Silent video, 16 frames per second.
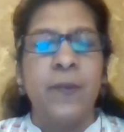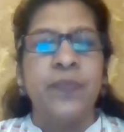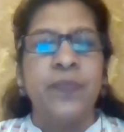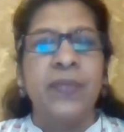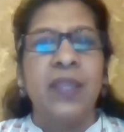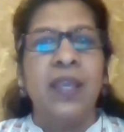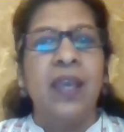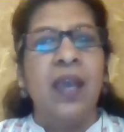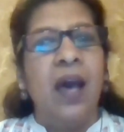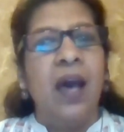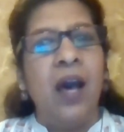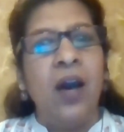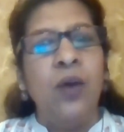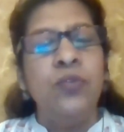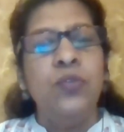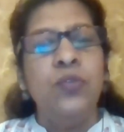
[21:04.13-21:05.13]
how
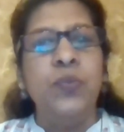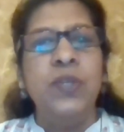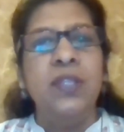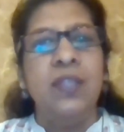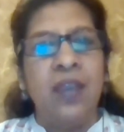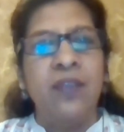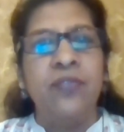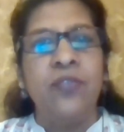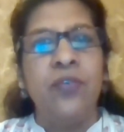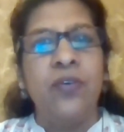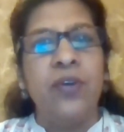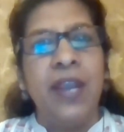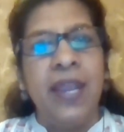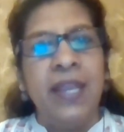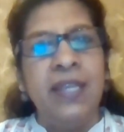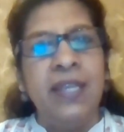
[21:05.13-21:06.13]
do we therefore
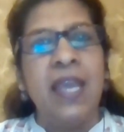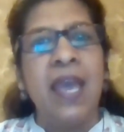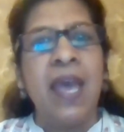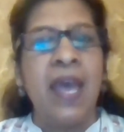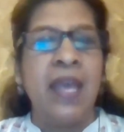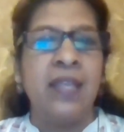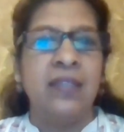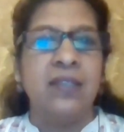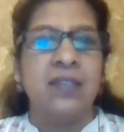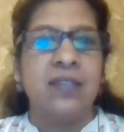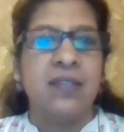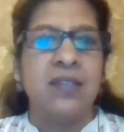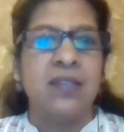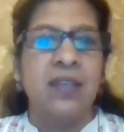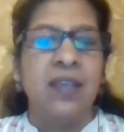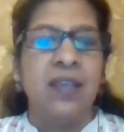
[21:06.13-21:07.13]

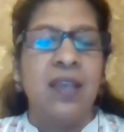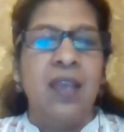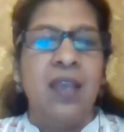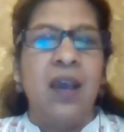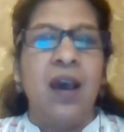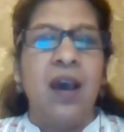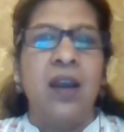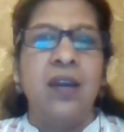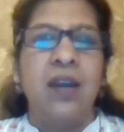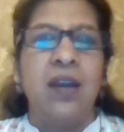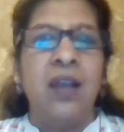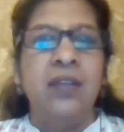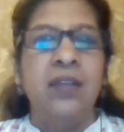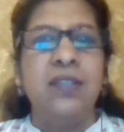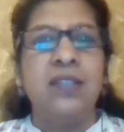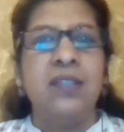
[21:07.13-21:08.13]
enhance our
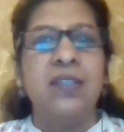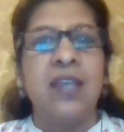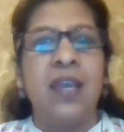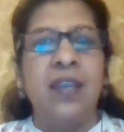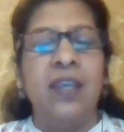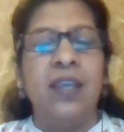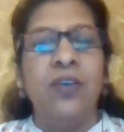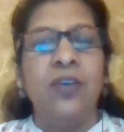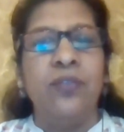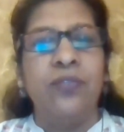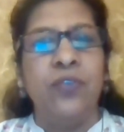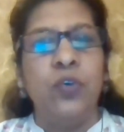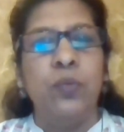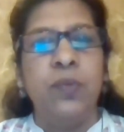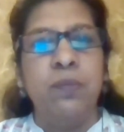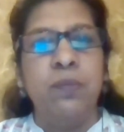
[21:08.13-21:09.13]
understanding of
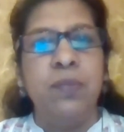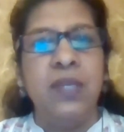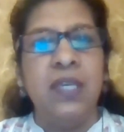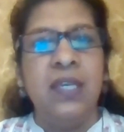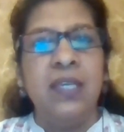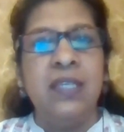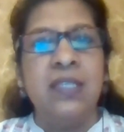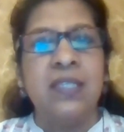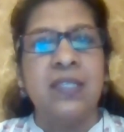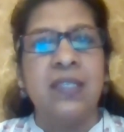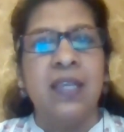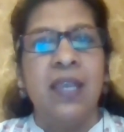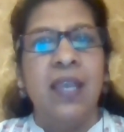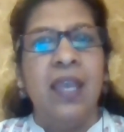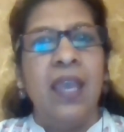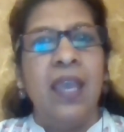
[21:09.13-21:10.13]
human beings
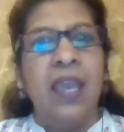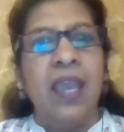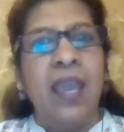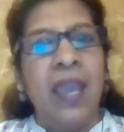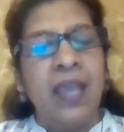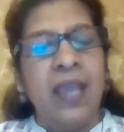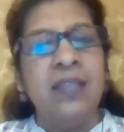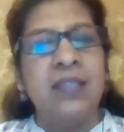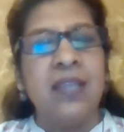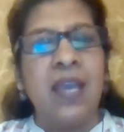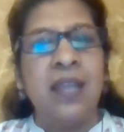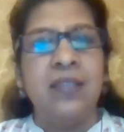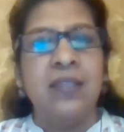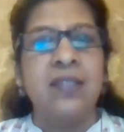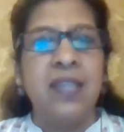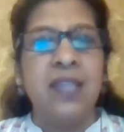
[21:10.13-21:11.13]
and at
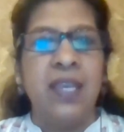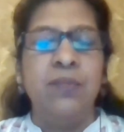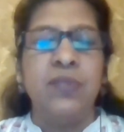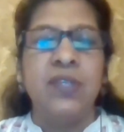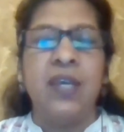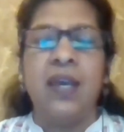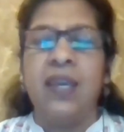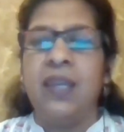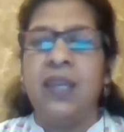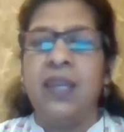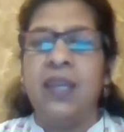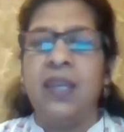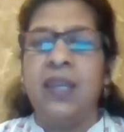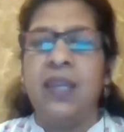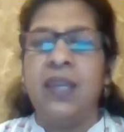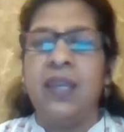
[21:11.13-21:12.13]
the same time
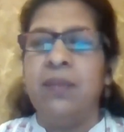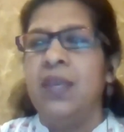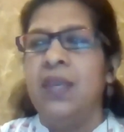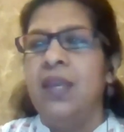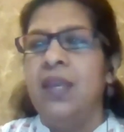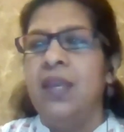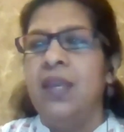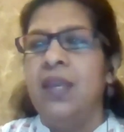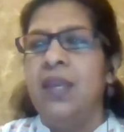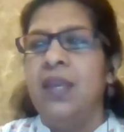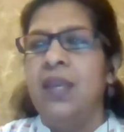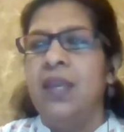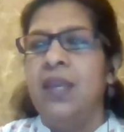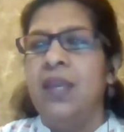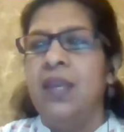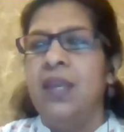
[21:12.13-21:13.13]

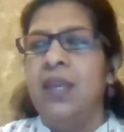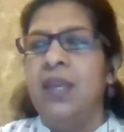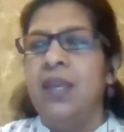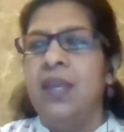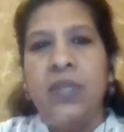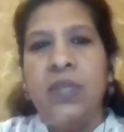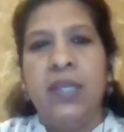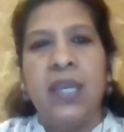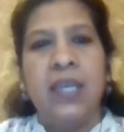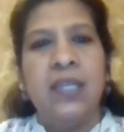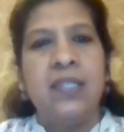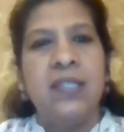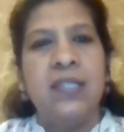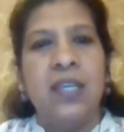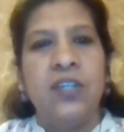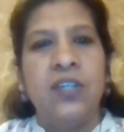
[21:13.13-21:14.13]
be able to work
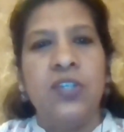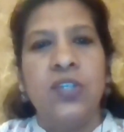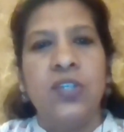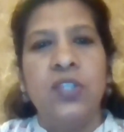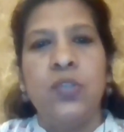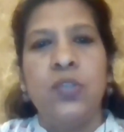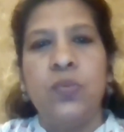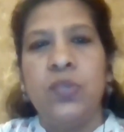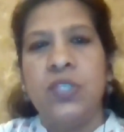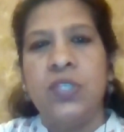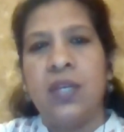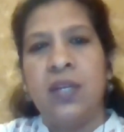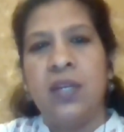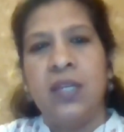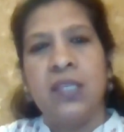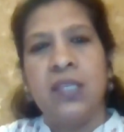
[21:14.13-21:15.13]
in
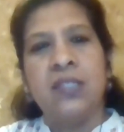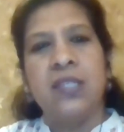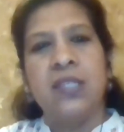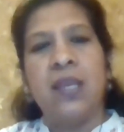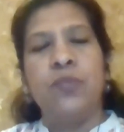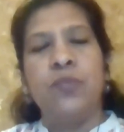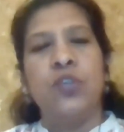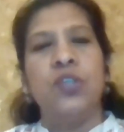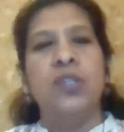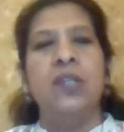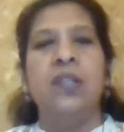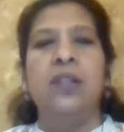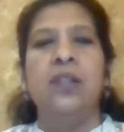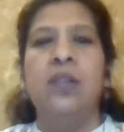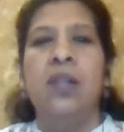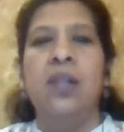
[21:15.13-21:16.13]
organizations which are
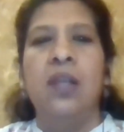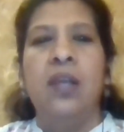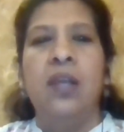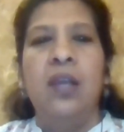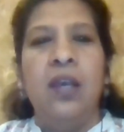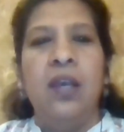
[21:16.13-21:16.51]
exceptional